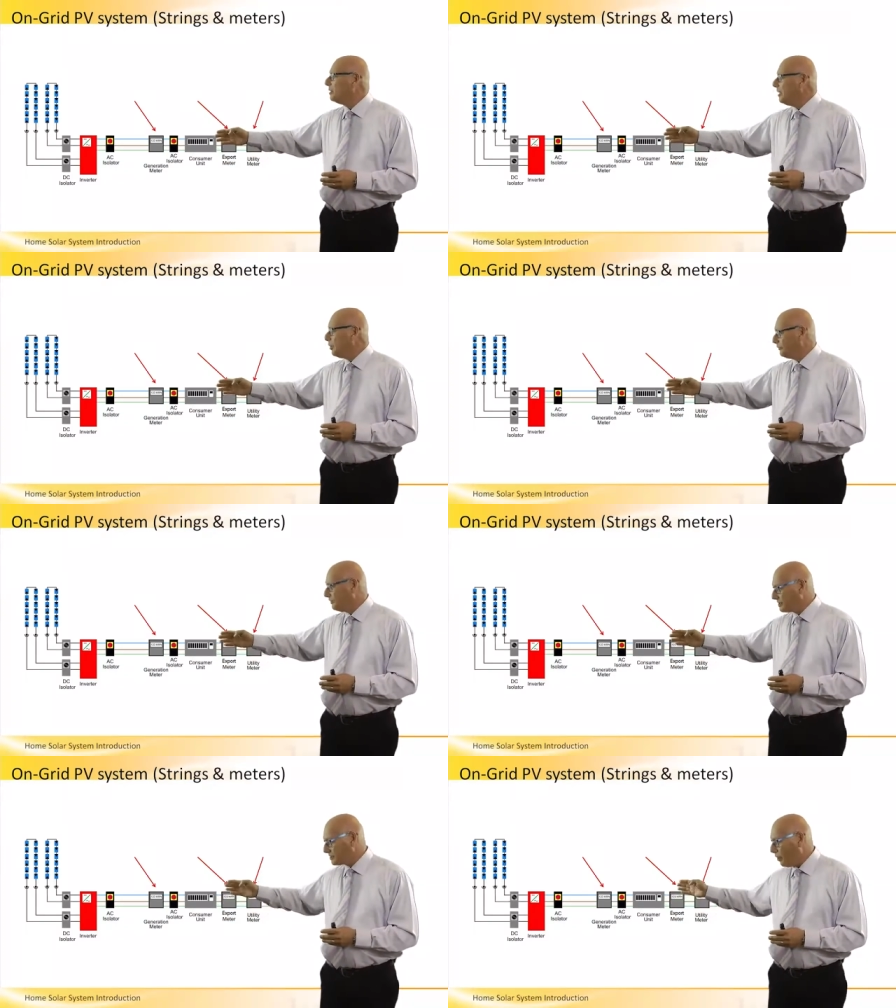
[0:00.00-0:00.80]
Now, if
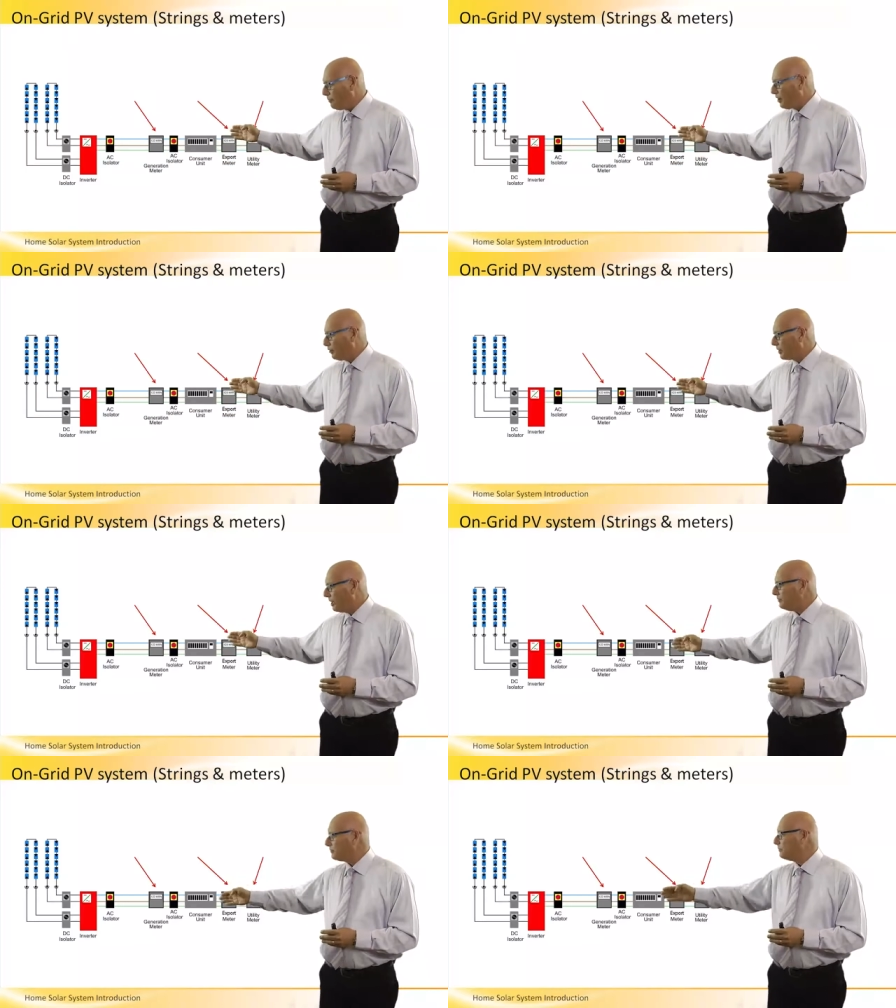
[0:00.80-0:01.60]
there is no power
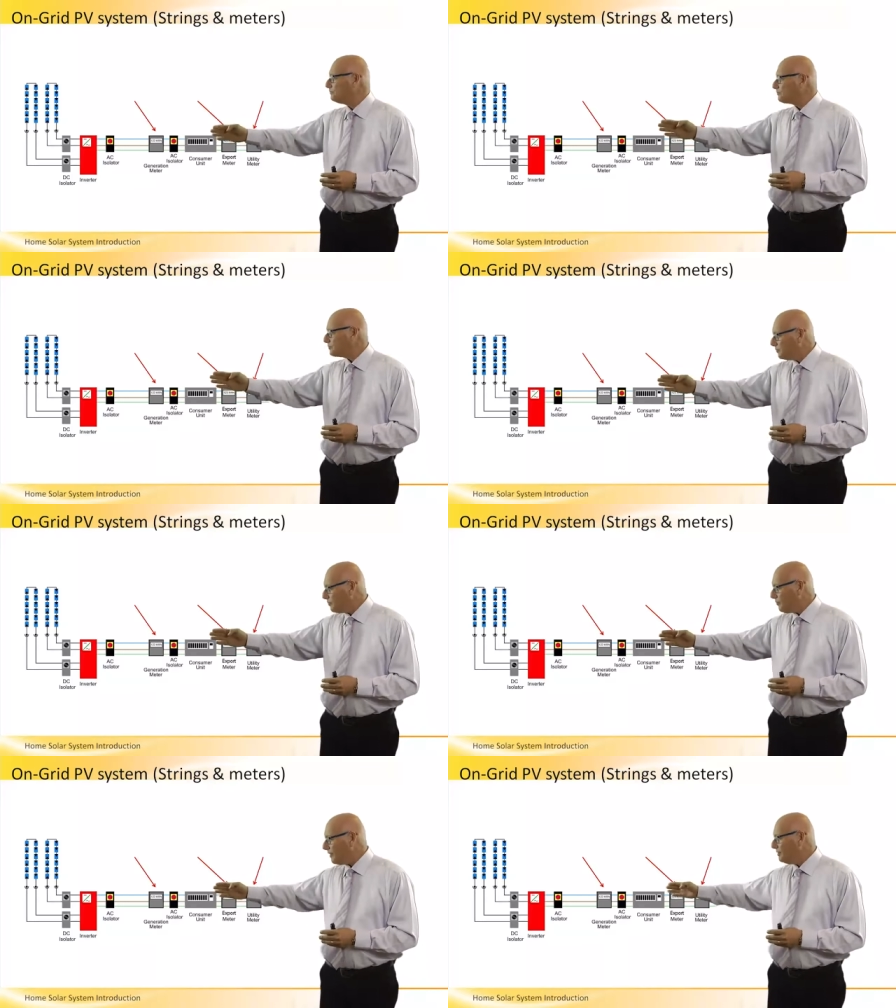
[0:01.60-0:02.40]
cut,
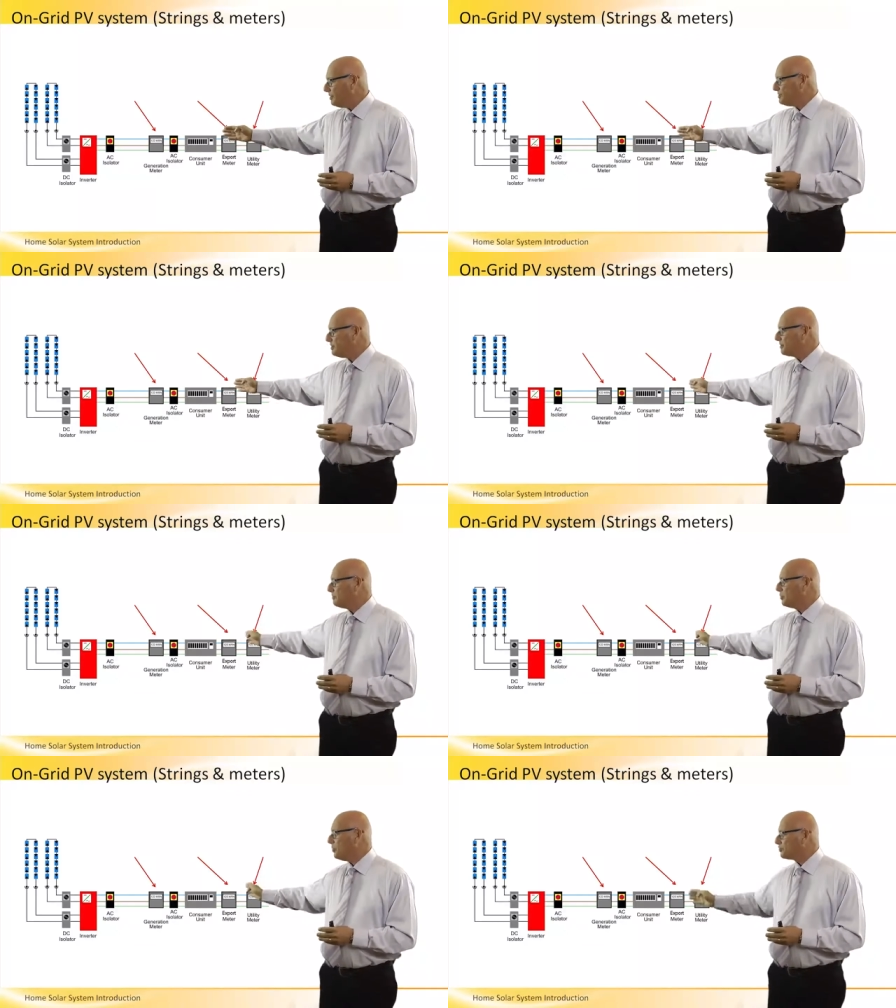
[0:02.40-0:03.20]
the
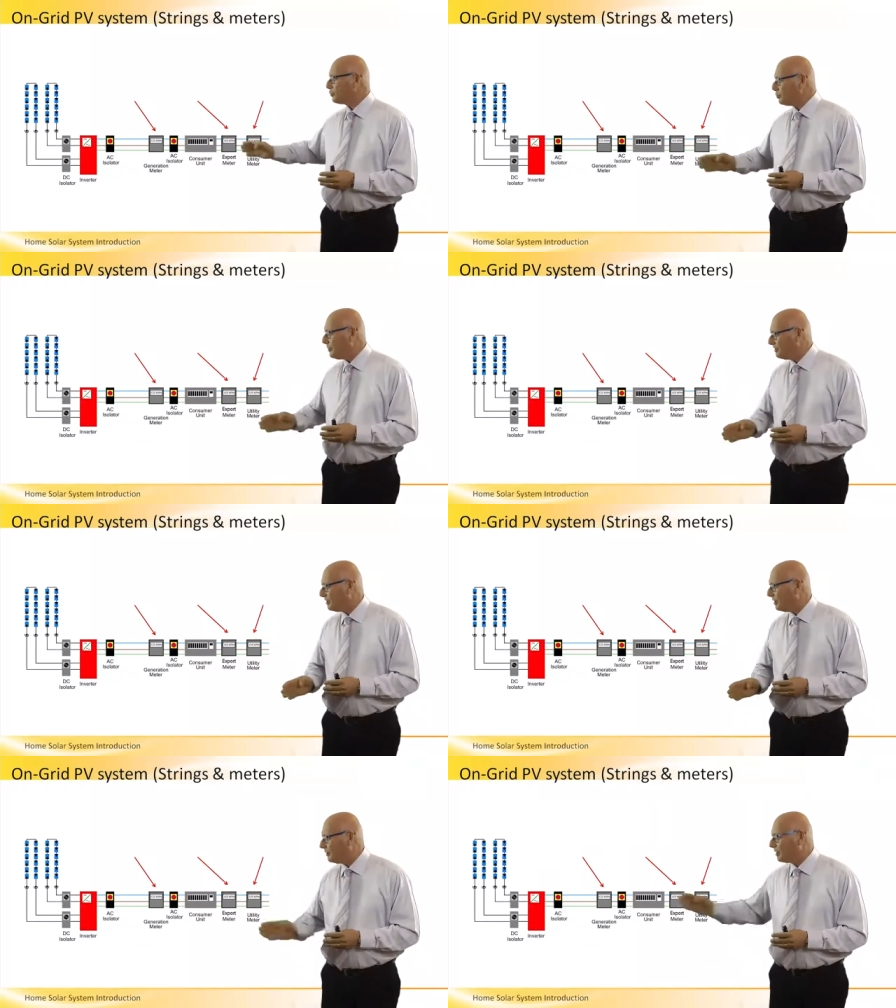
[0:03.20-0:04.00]
system goes
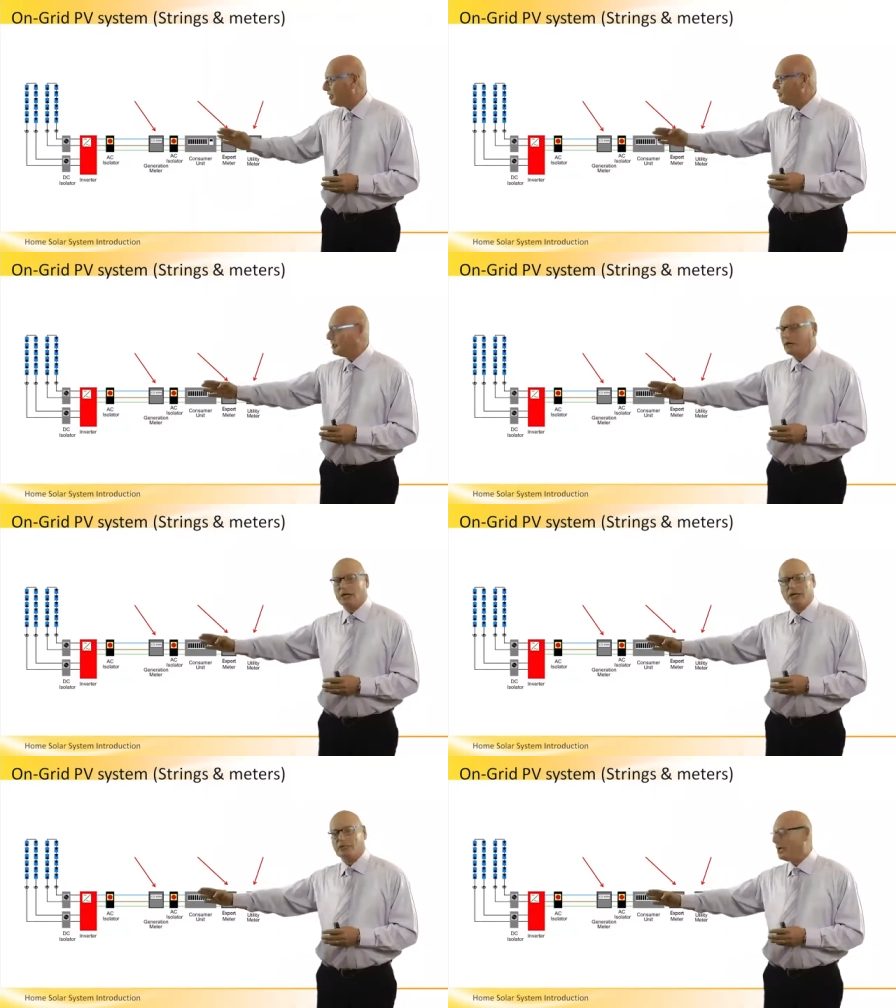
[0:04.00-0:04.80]
automatically, the,
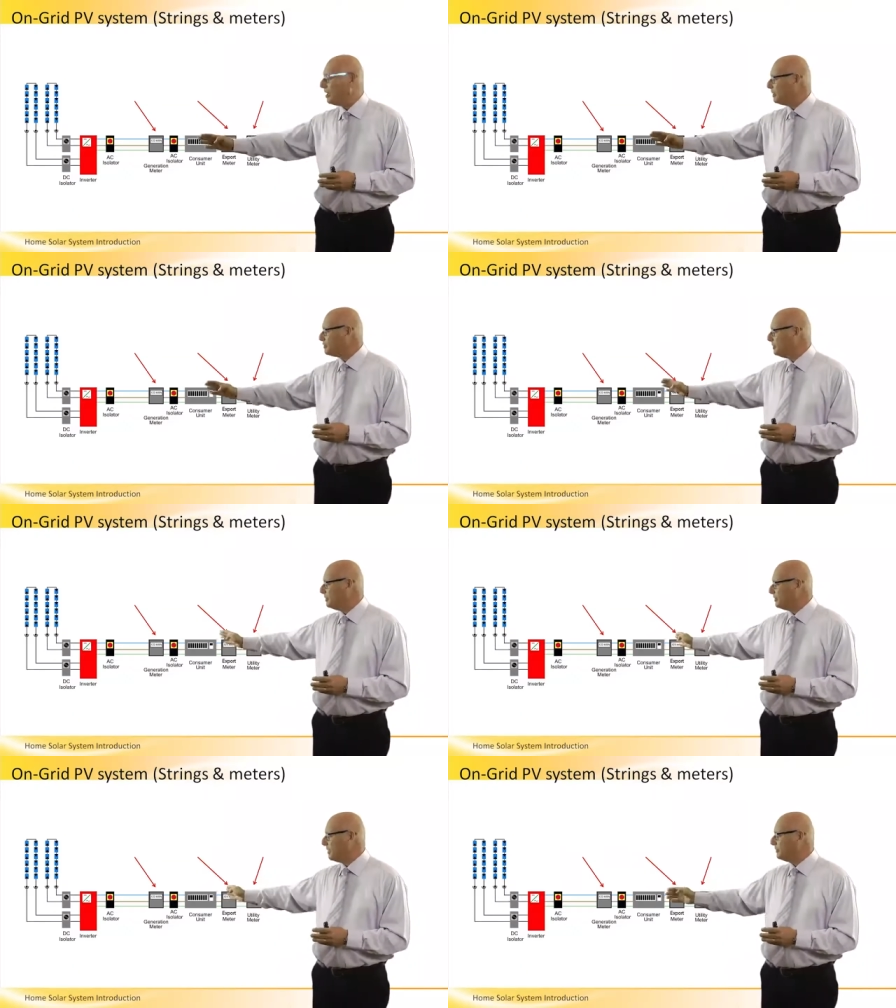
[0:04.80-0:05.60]
the energy,
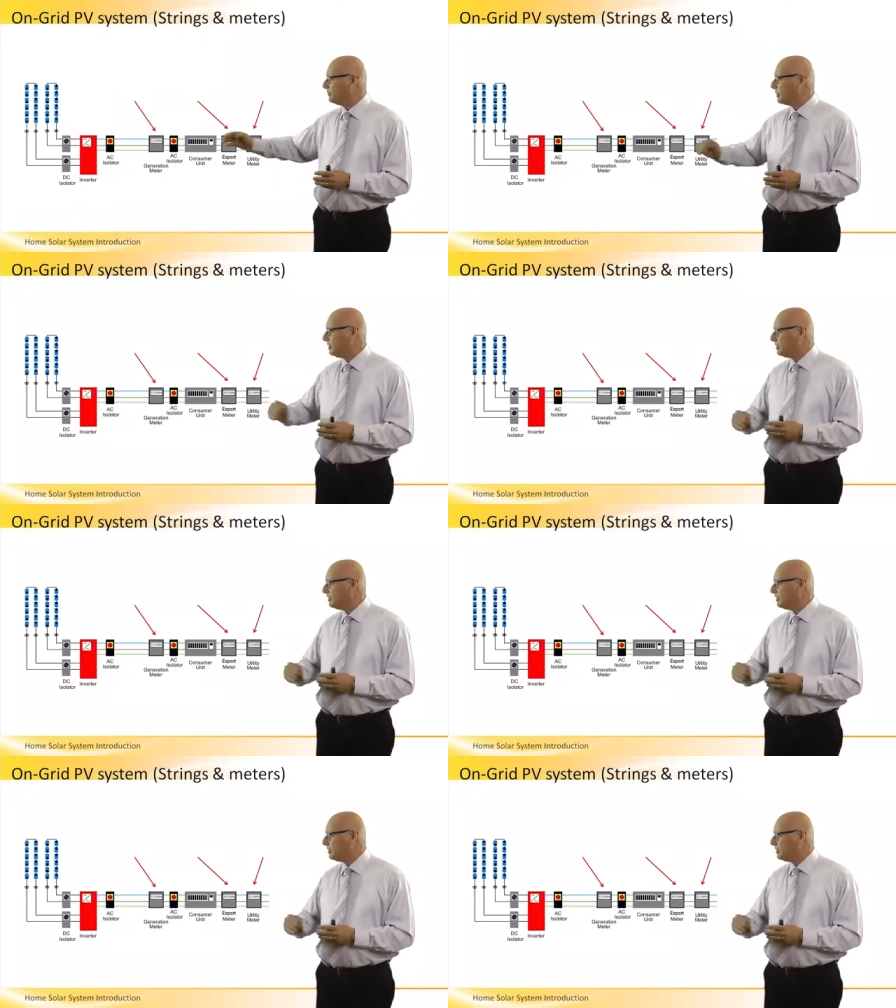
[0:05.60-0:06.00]
the electrical